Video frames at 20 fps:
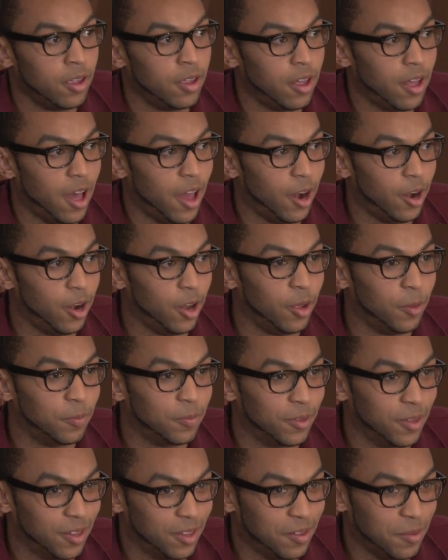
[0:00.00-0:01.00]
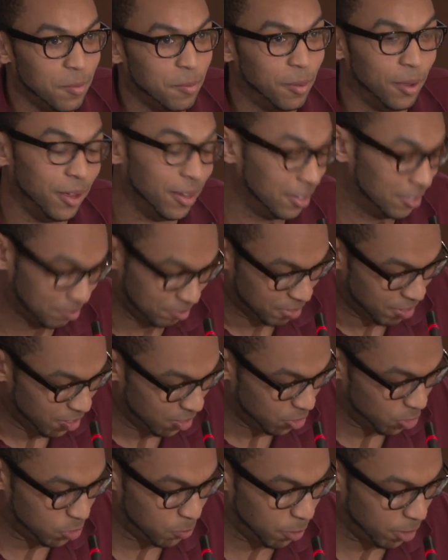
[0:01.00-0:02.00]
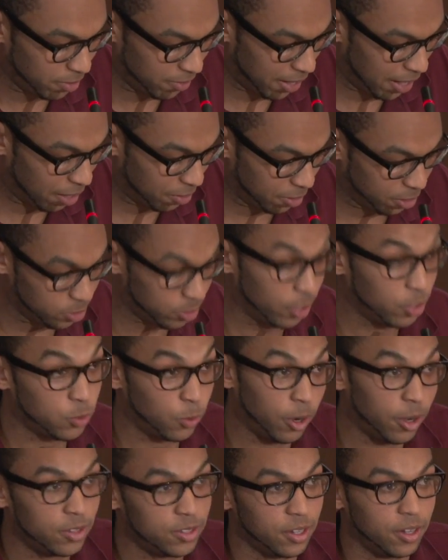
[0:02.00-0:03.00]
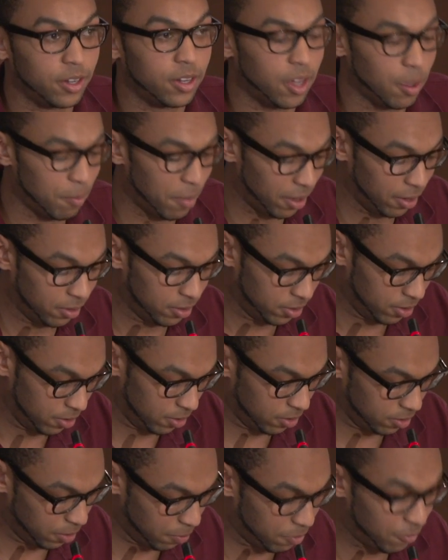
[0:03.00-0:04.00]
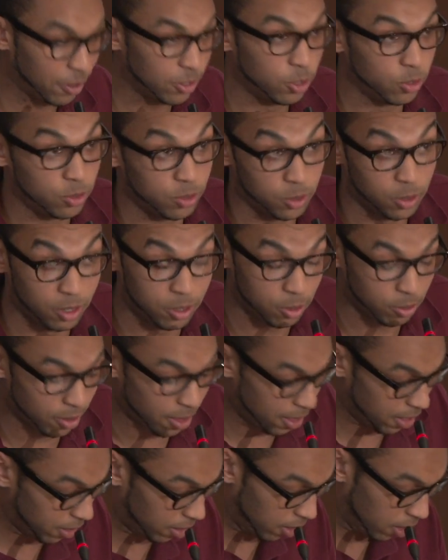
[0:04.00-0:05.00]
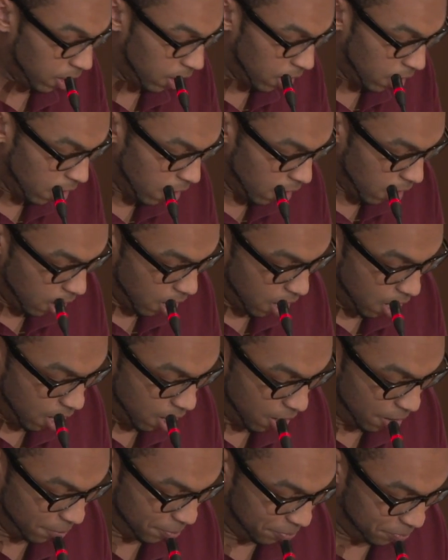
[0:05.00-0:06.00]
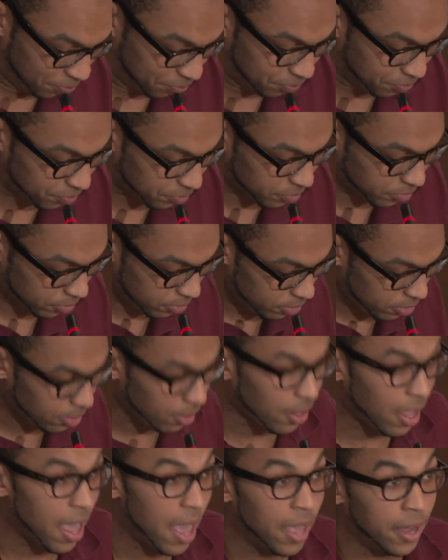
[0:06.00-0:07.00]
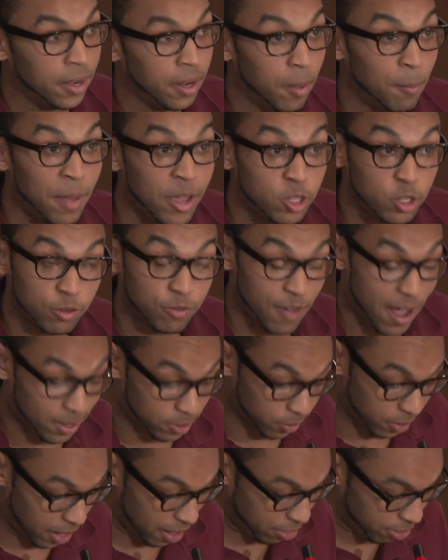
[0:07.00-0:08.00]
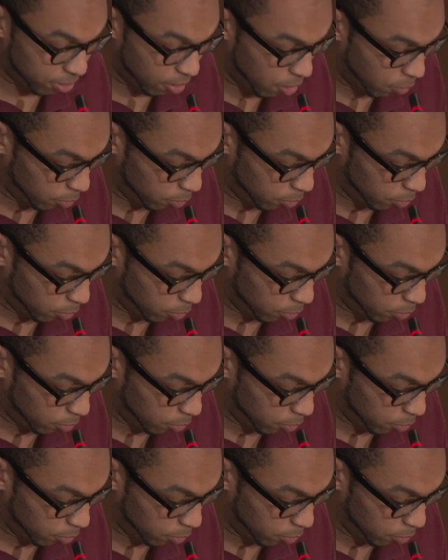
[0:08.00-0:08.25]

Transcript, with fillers: I don't know, but just putting that out there. So I just wanted to commend the professors who did do that. Um, and a major factor that I thought